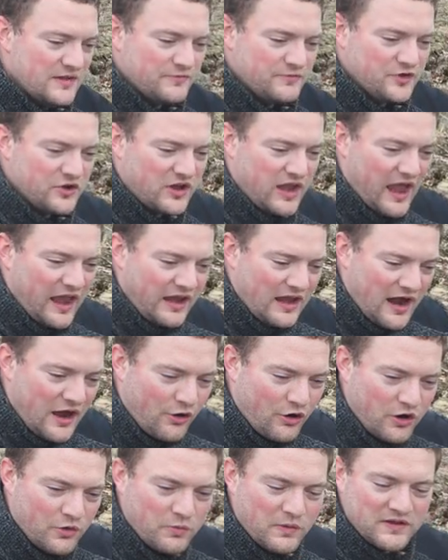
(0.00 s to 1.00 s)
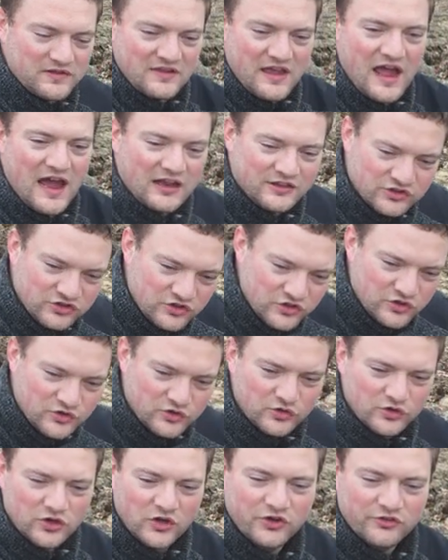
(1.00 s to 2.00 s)
you can now always add
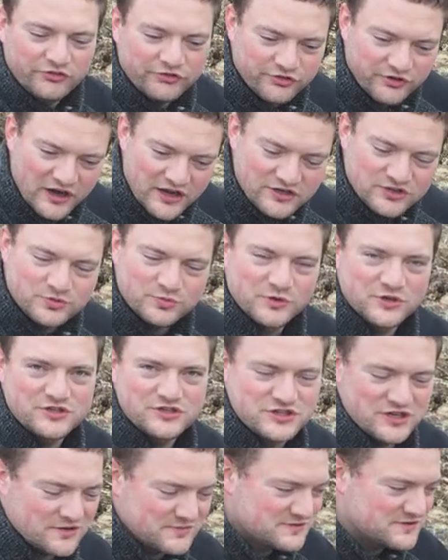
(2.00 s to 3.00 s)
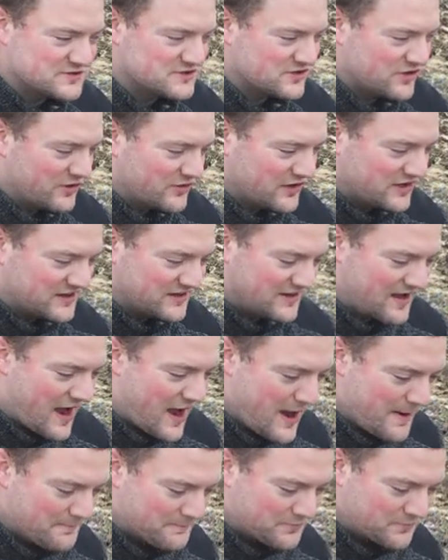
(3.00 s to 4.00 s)
new fresh wood chips, so it
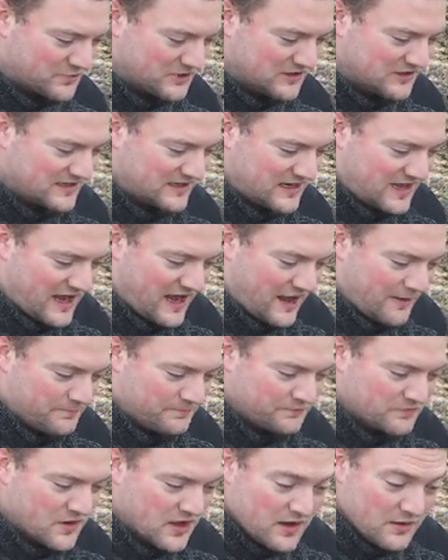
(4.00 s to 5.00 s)
really can